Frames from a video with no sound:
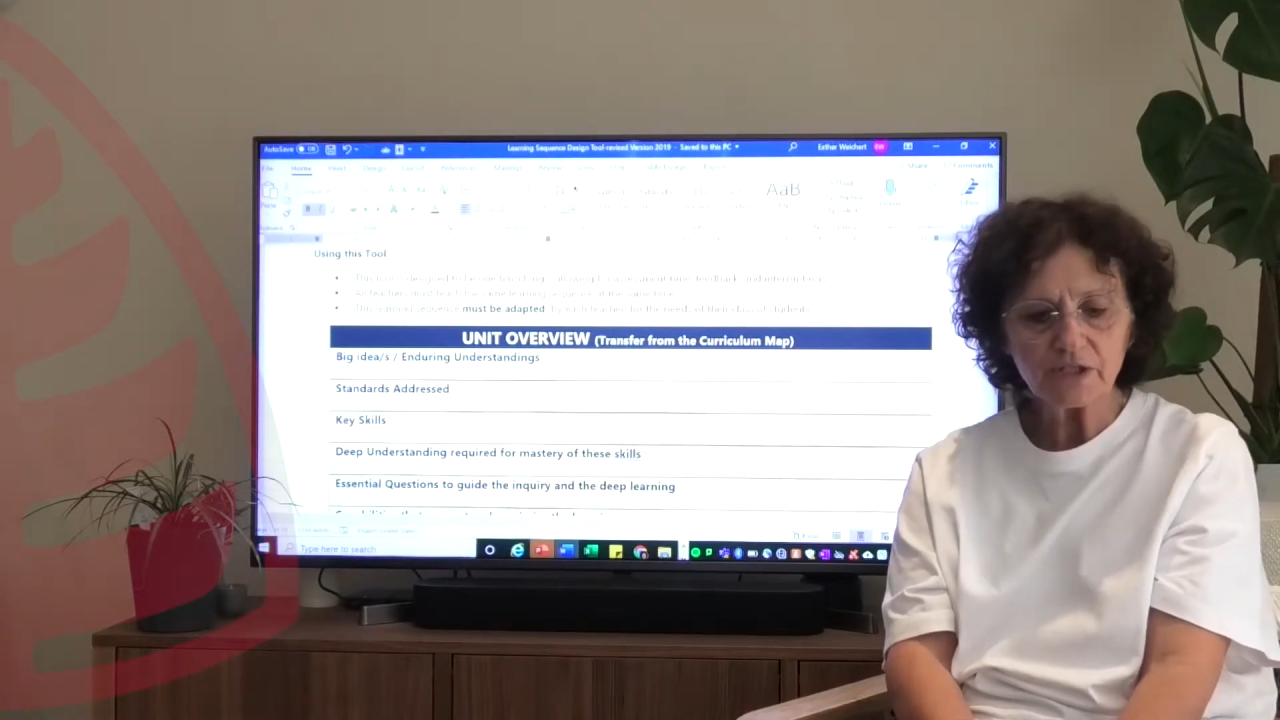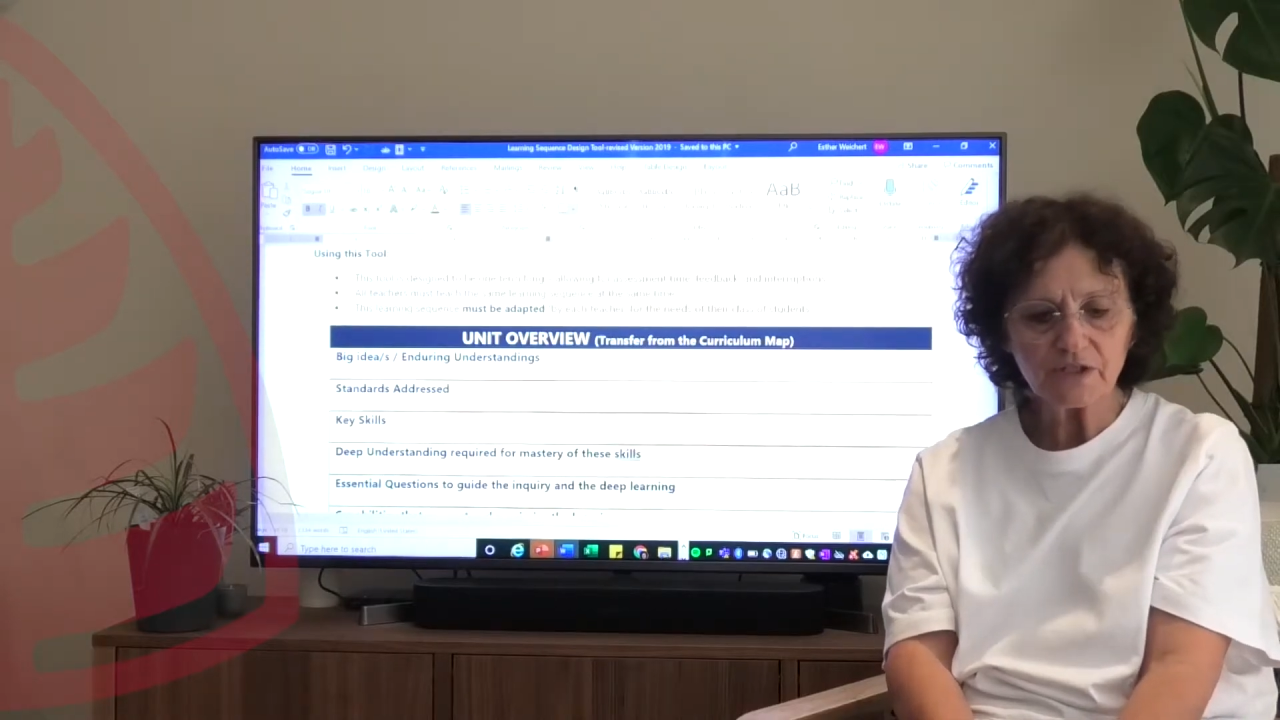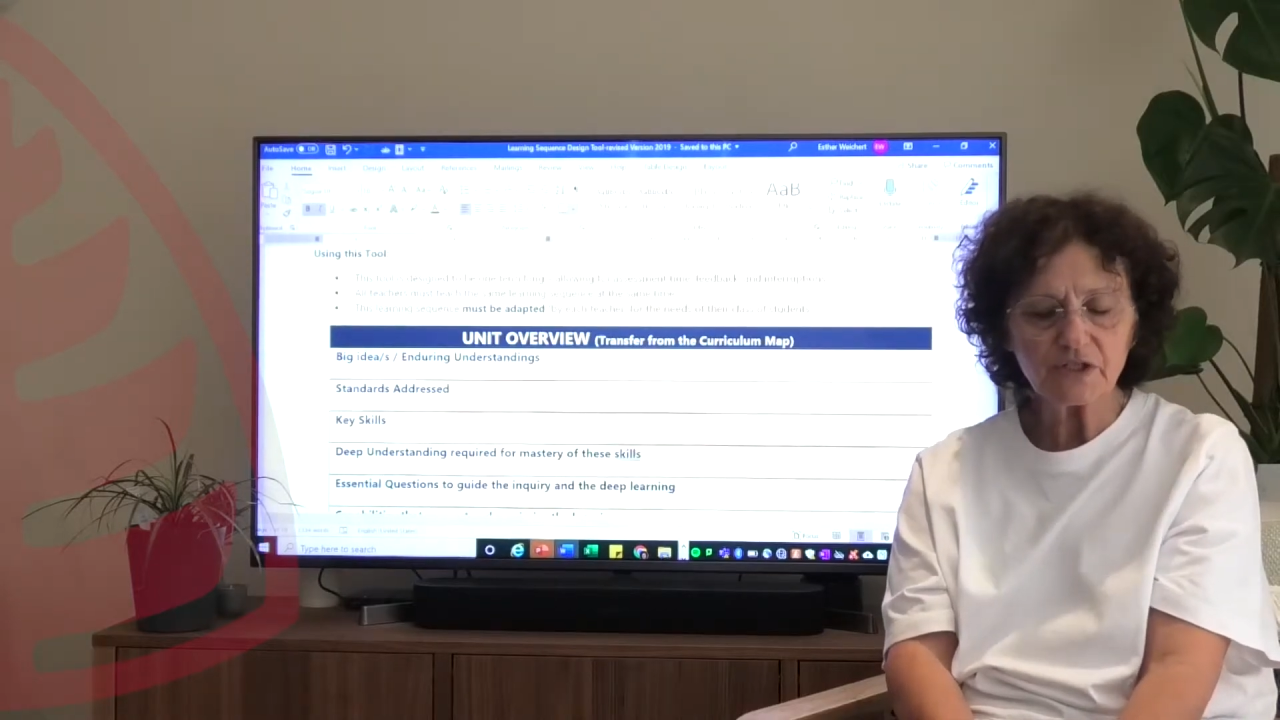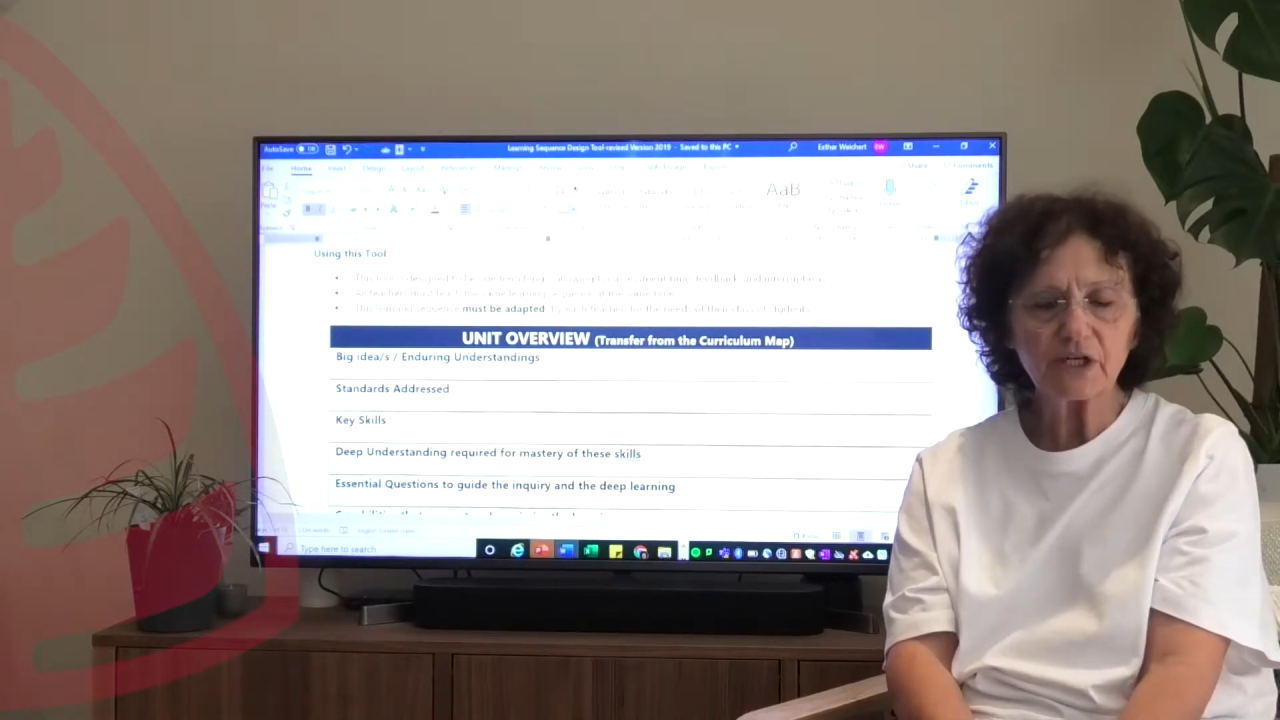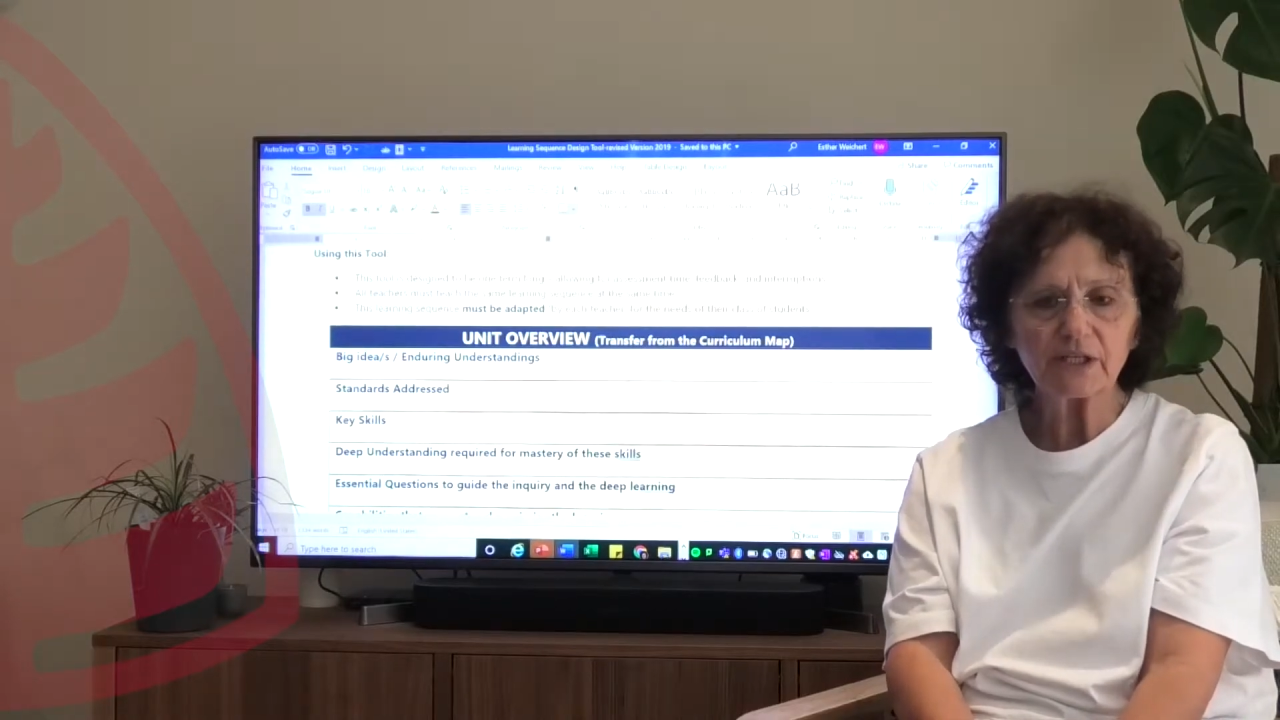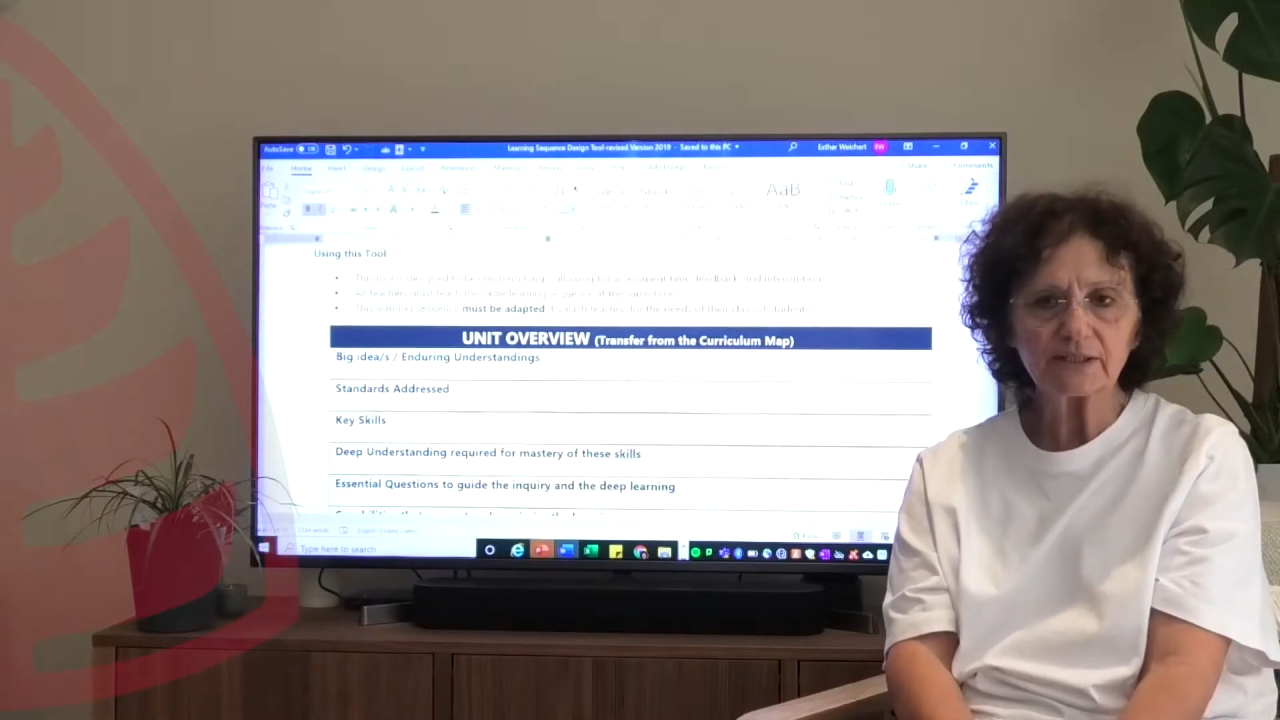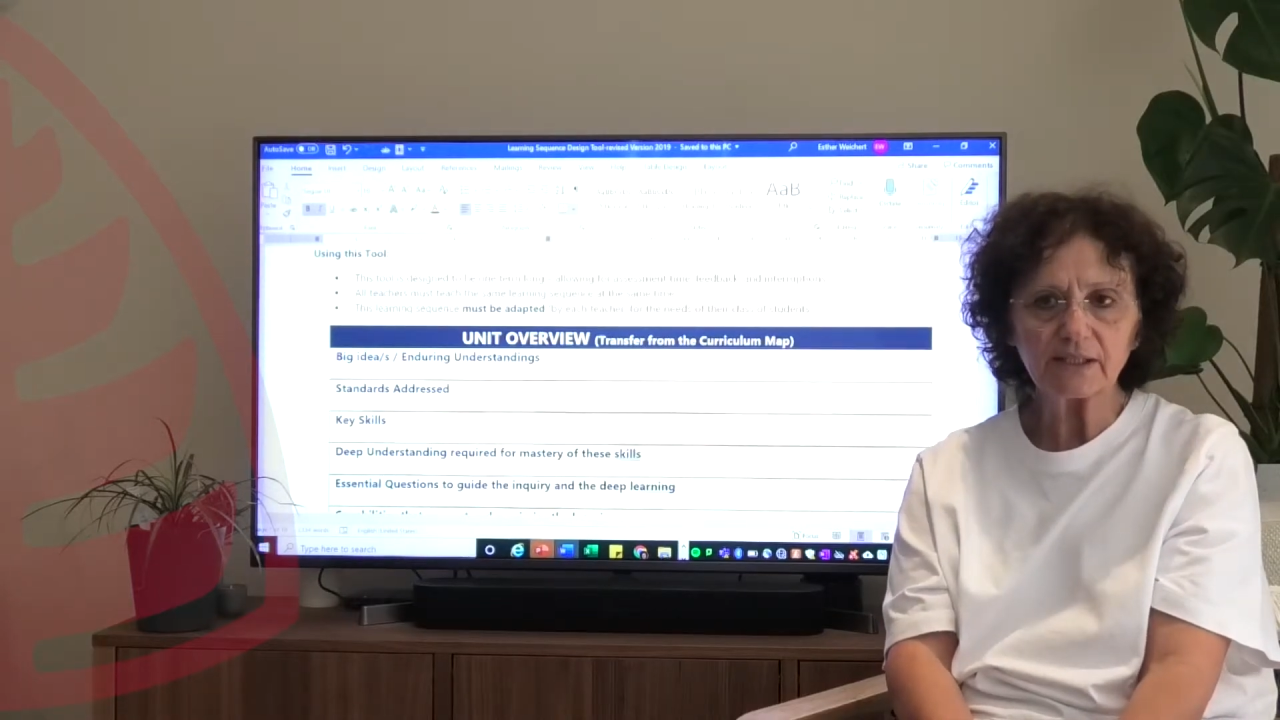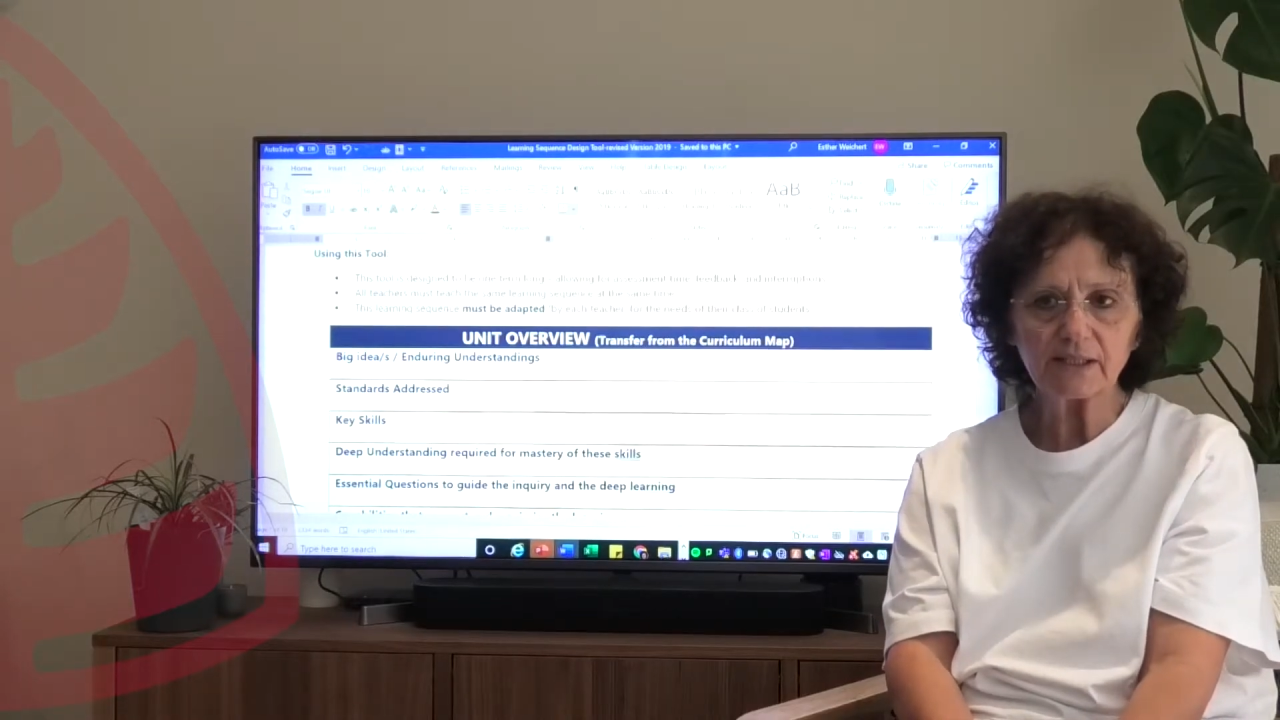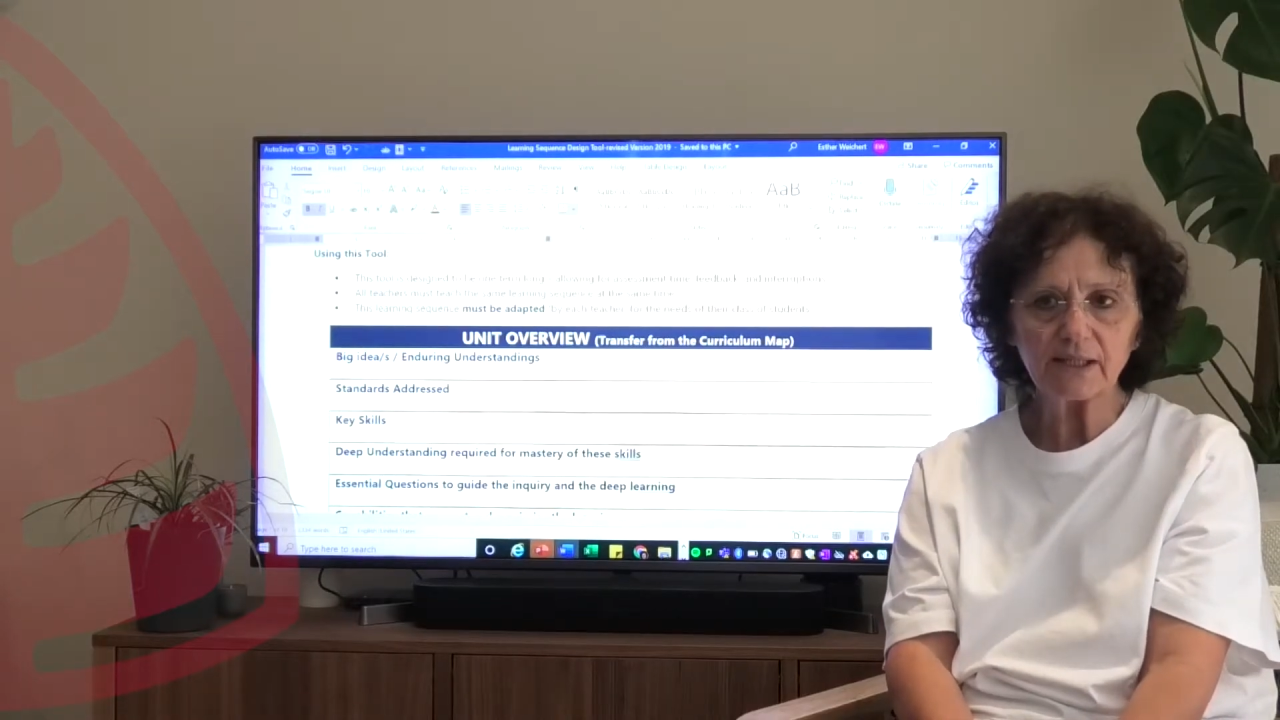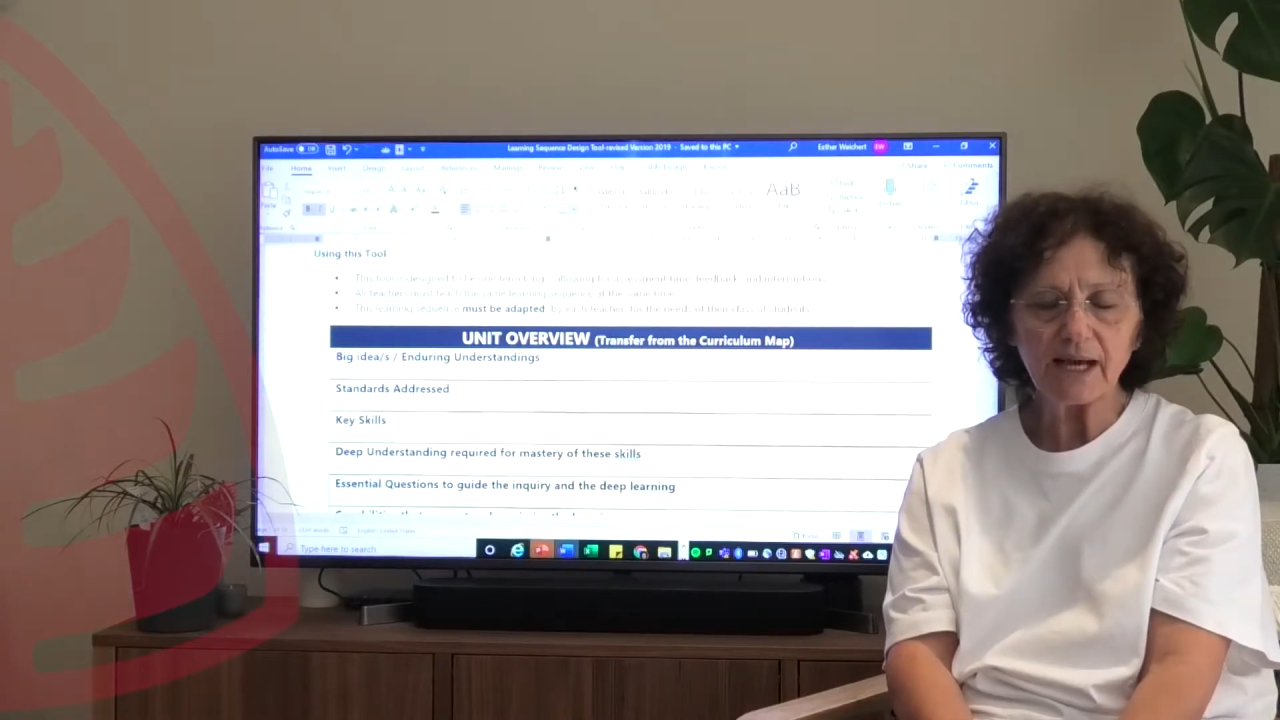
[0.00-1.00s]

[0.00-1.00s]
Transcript: certain